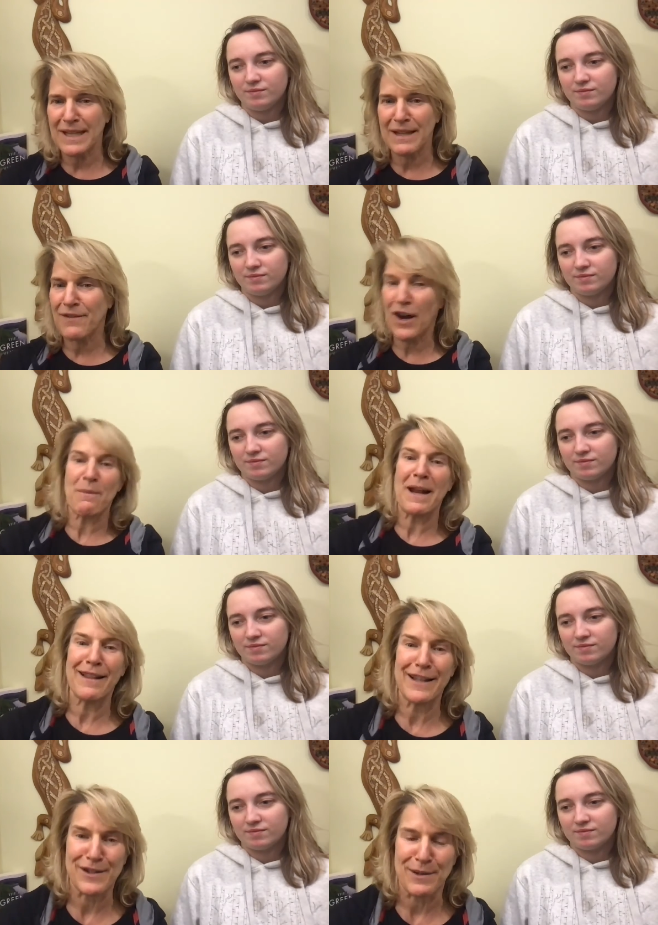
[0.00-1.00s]

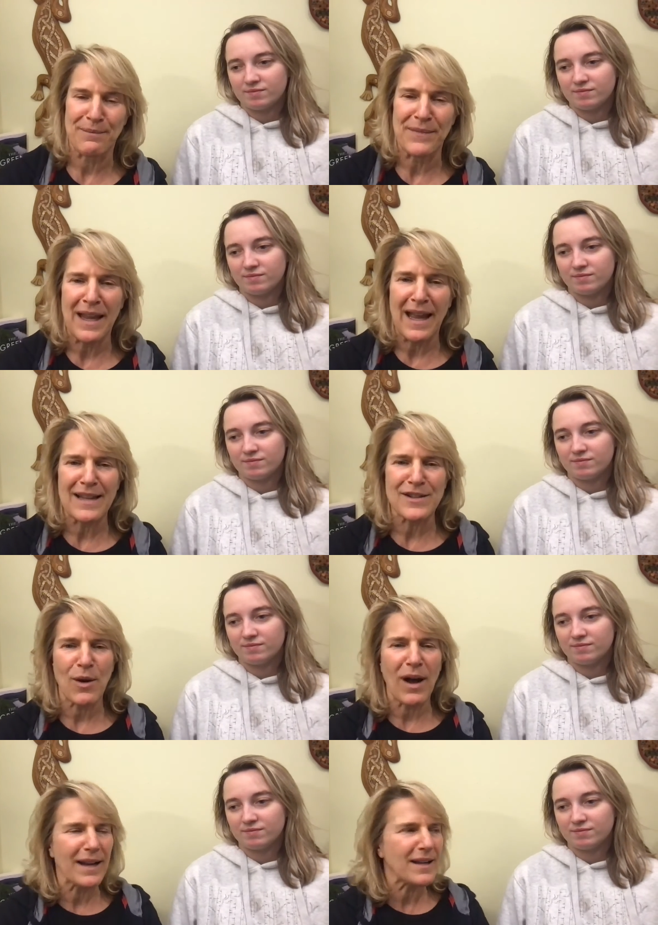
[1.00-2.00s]
Speaker 1: environmentalism. And
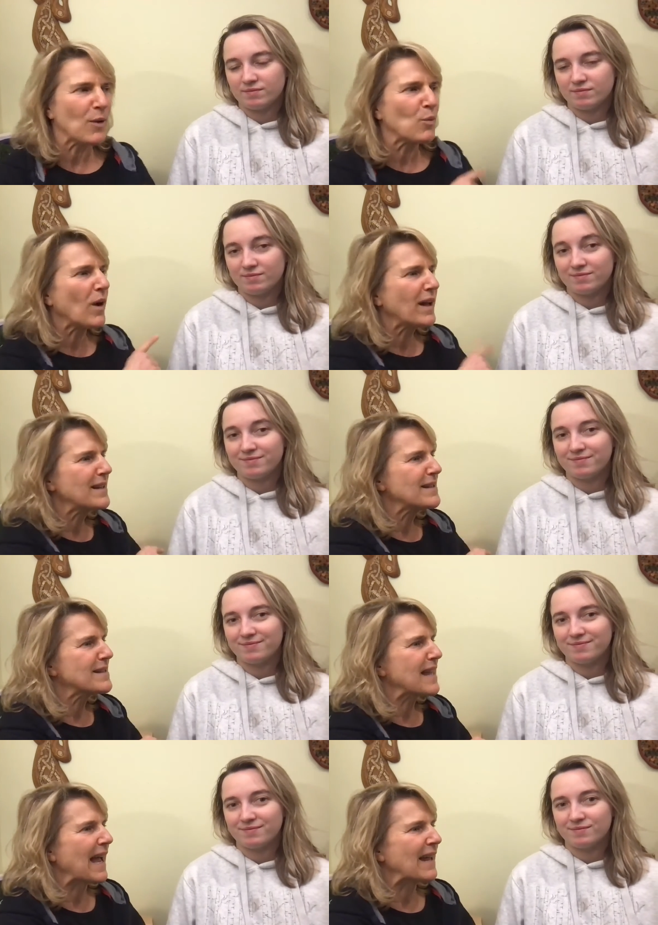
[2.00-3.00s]
so, Annika, what
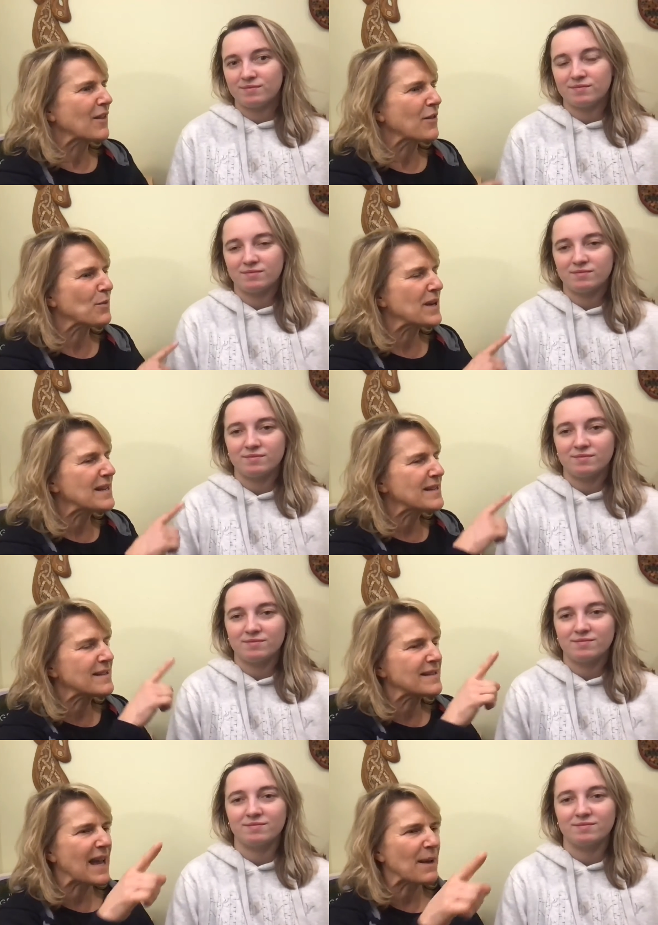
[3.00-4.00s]
is that three
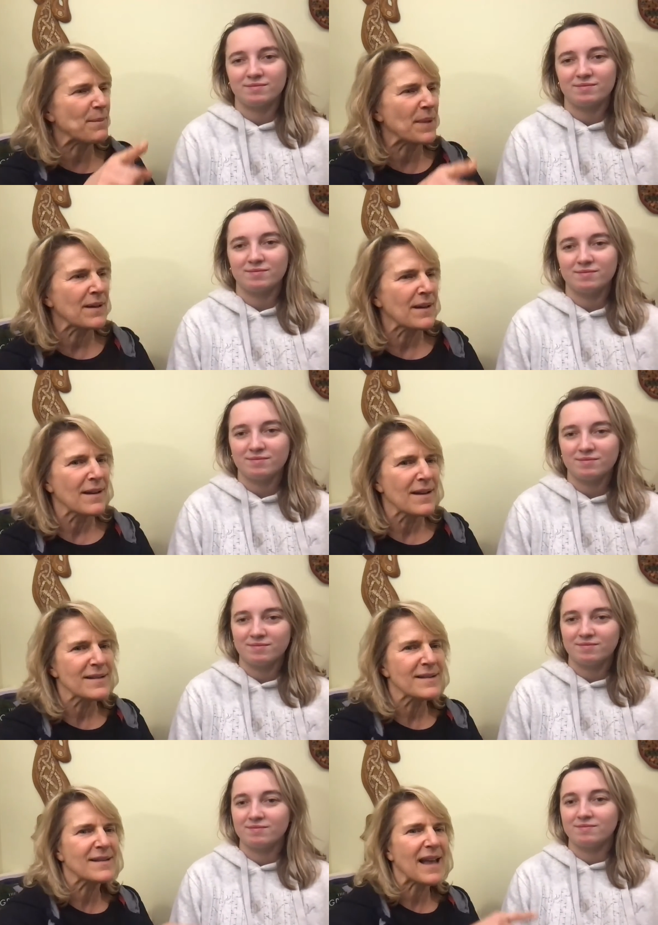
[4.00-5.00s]
step
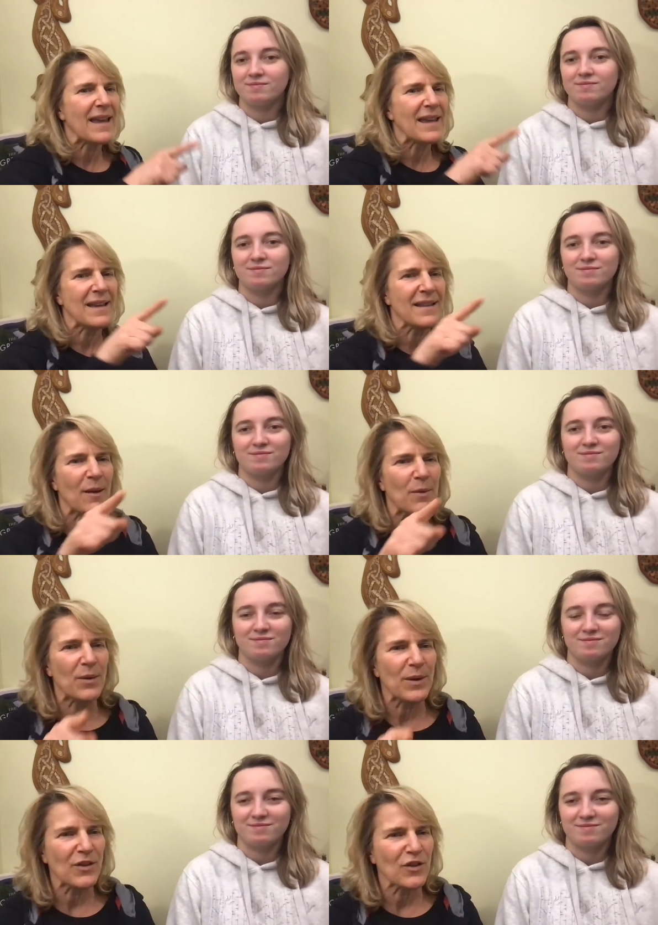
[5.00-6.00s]
saying that we
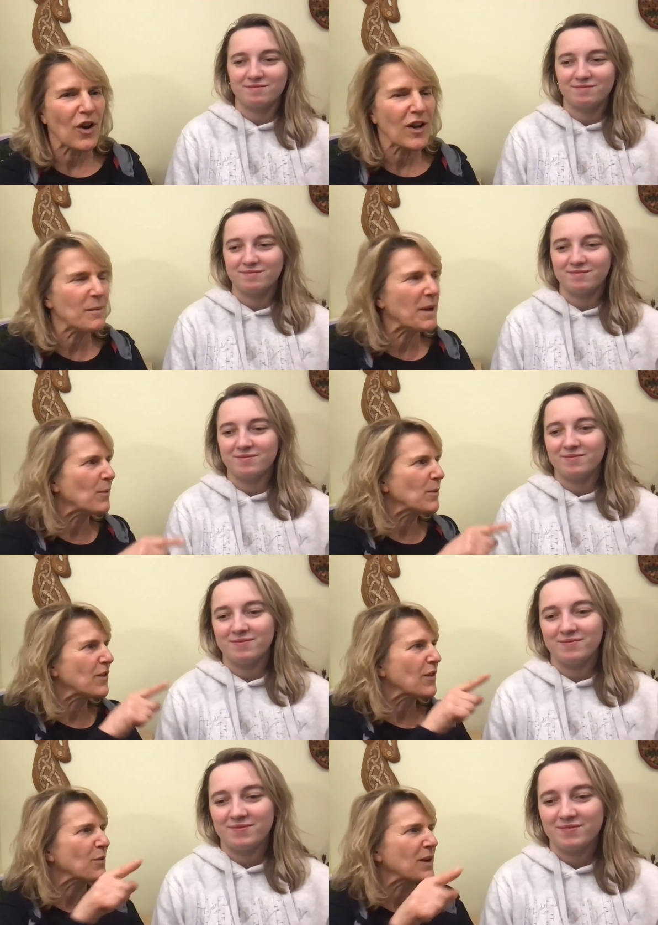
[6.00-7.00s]
always talk about
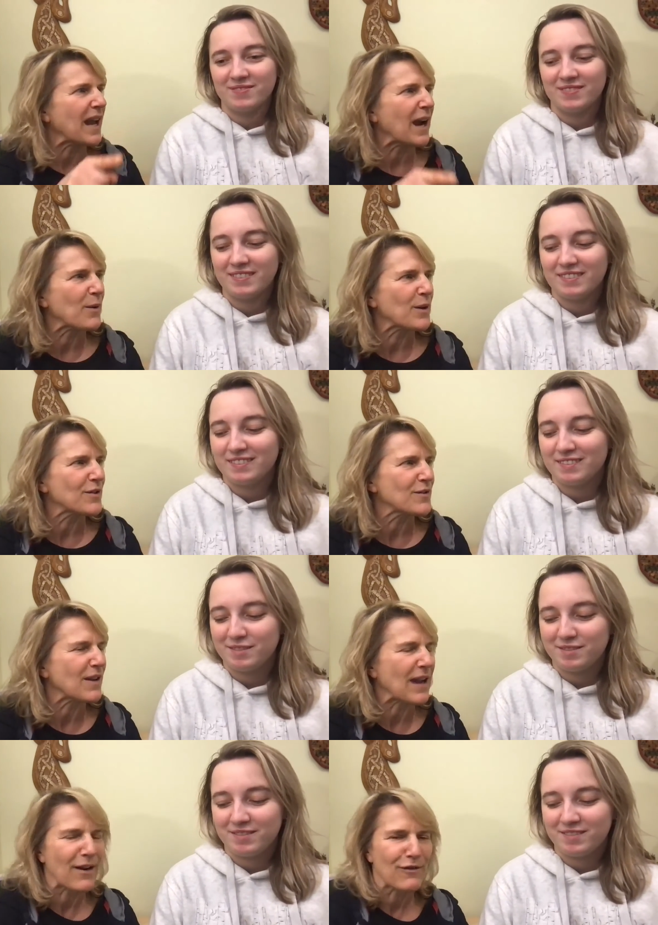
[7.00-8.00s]
with the three hour,
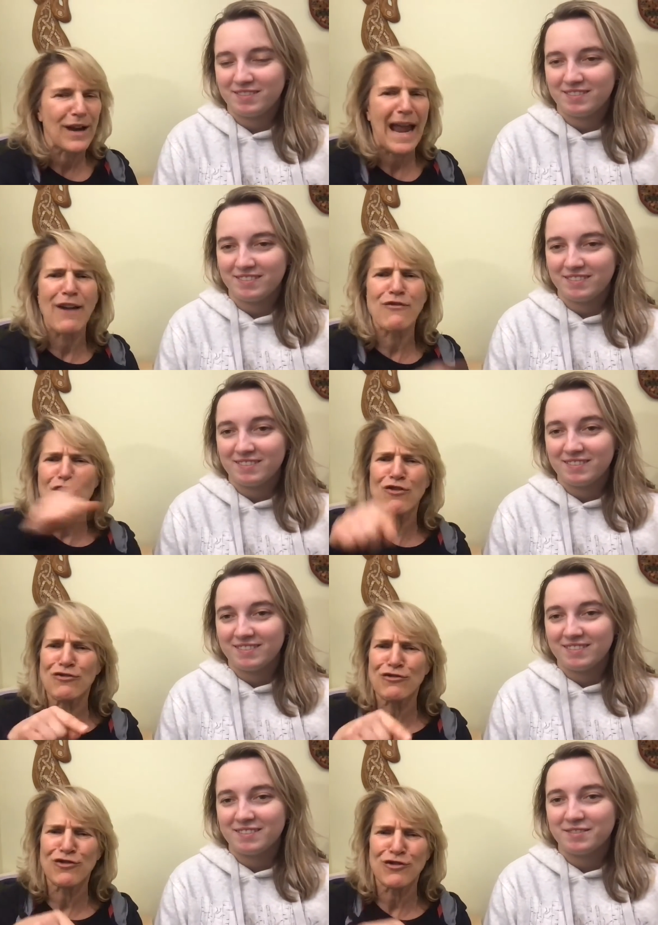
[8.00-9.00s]
hour,
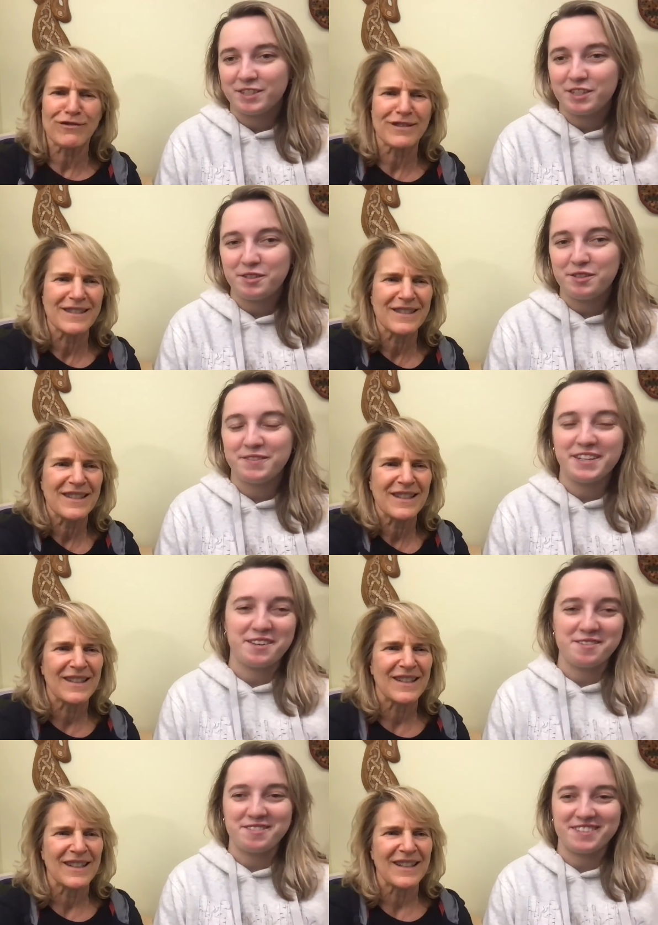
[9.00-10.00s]
arrows? Reduce,
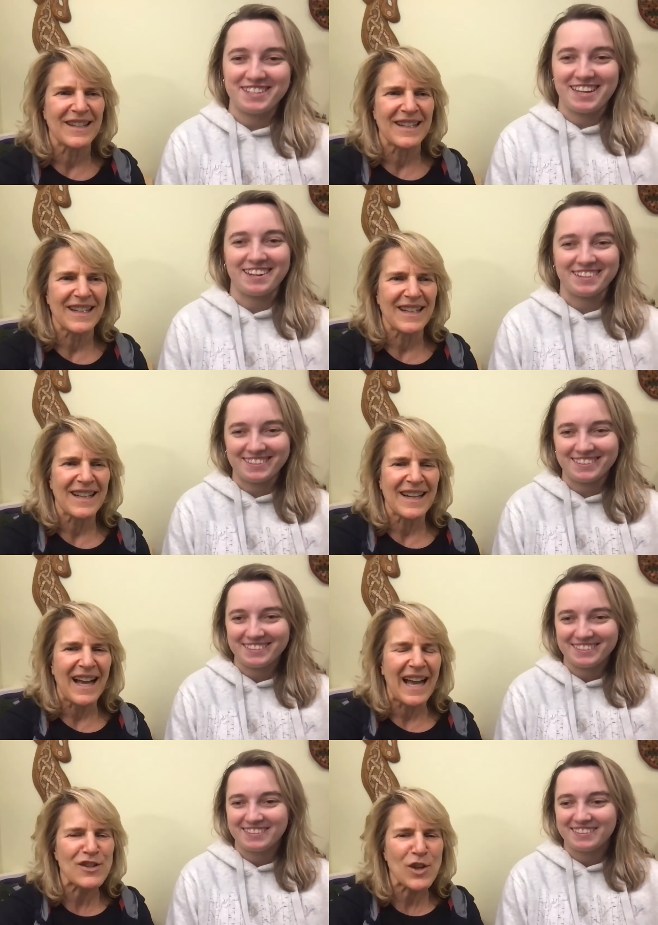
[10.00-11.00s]
reuse, recycle.
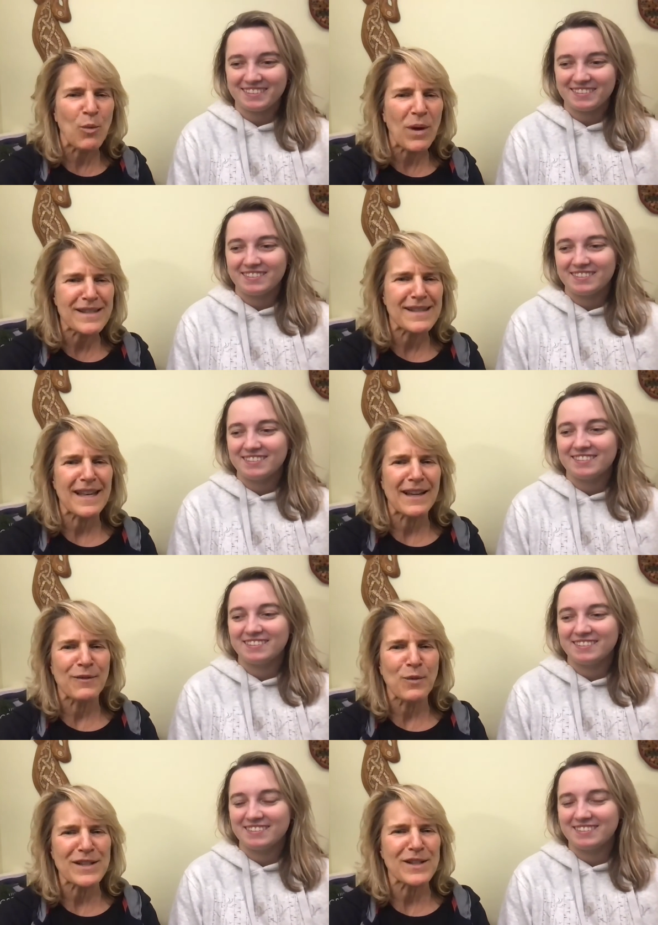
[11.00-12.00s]
And so, what's
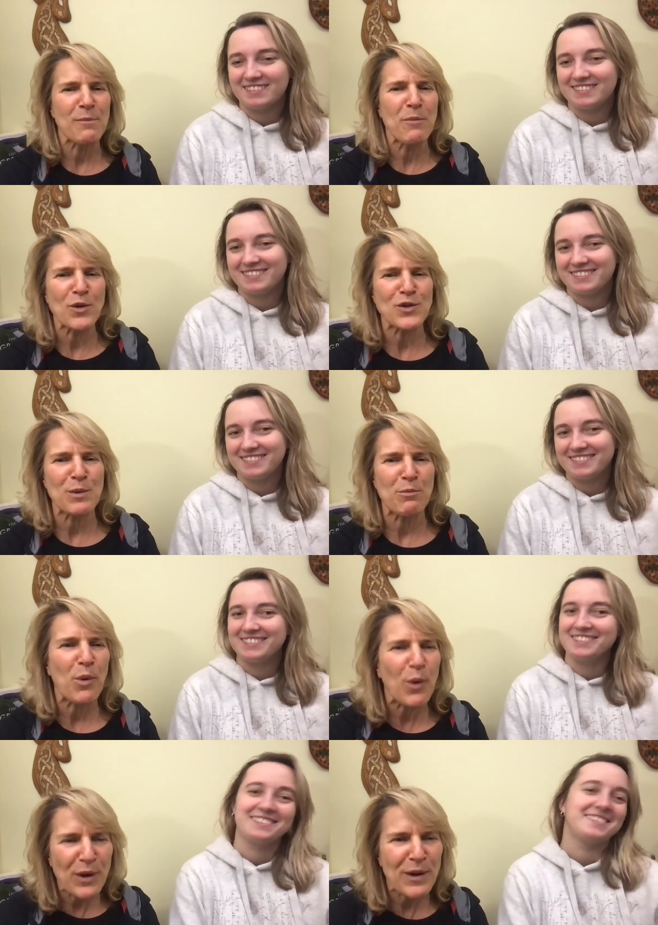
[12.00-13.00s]
the what's the most
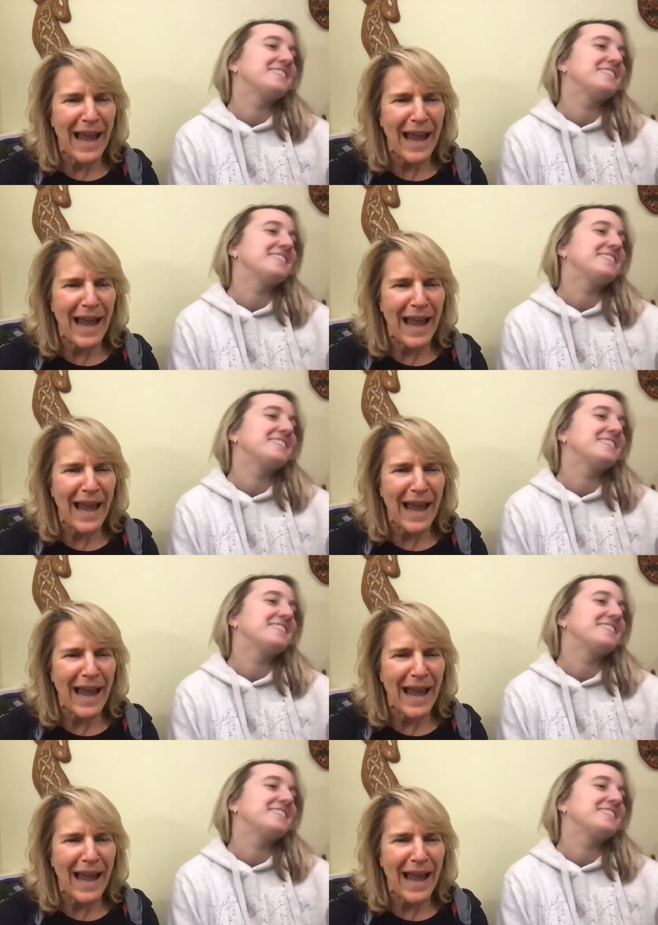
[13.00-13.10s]
important